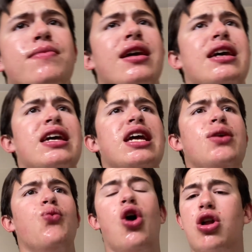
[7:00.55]
a
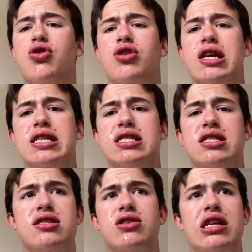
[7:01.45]

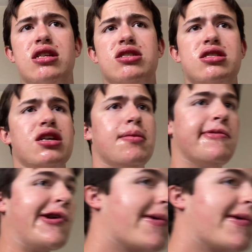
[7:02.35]
Walgreens. You can just get them there at